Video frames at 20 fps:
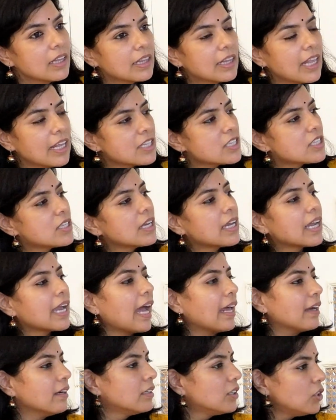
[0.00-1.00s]
that's the
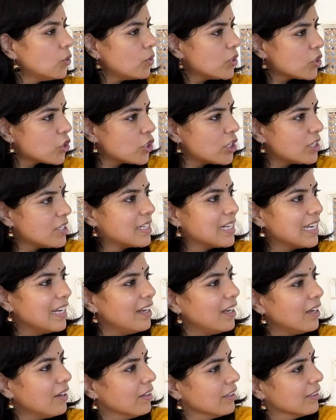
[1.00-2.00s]
character what she's
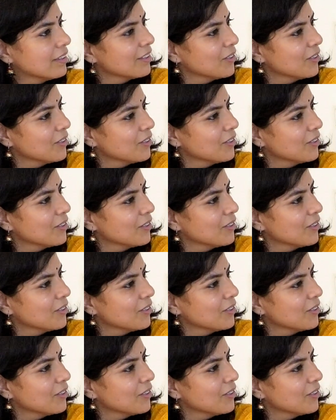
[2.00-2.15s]
dealing it.